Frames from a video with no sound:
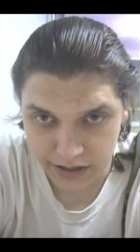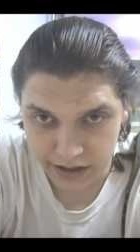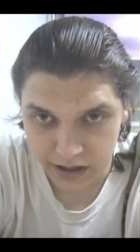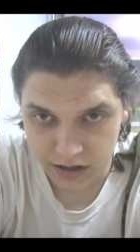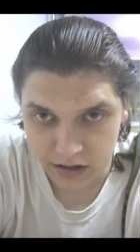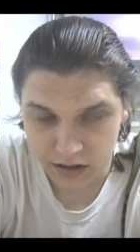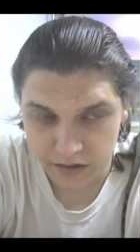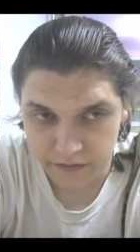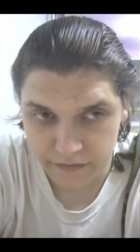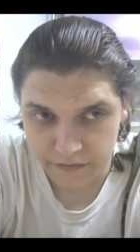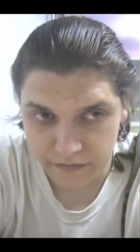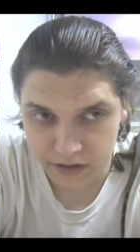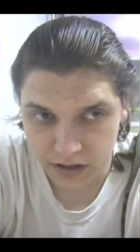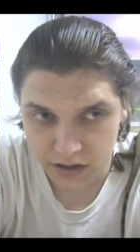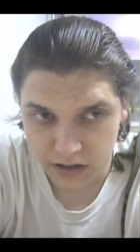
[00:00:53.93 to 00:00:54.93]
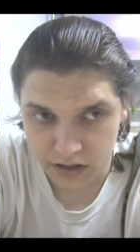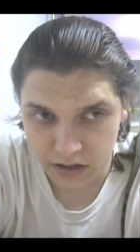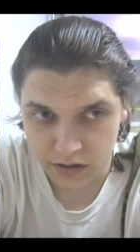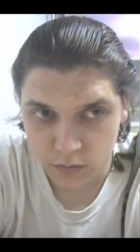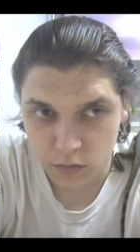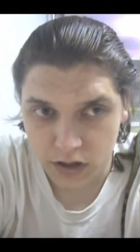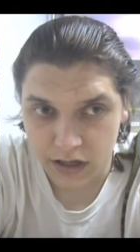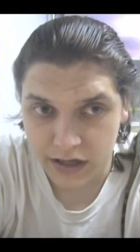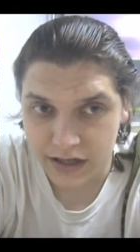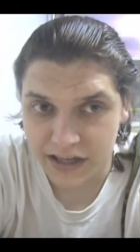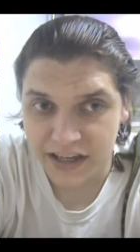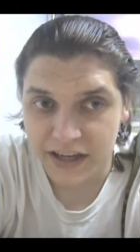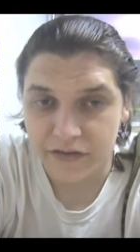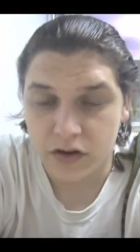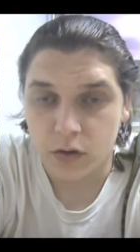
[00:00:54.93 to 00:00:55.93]
care of, he wanted
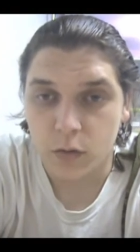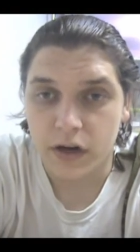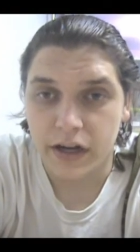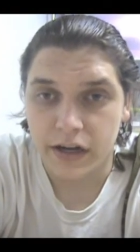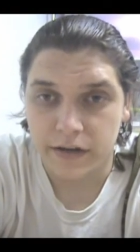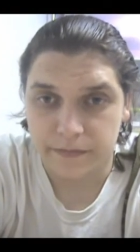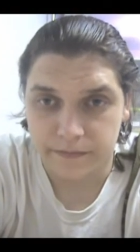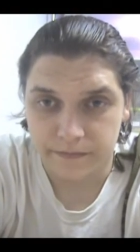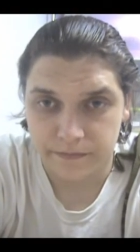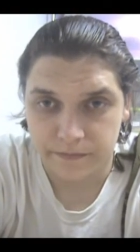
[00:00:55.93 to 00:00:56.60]
to give it away.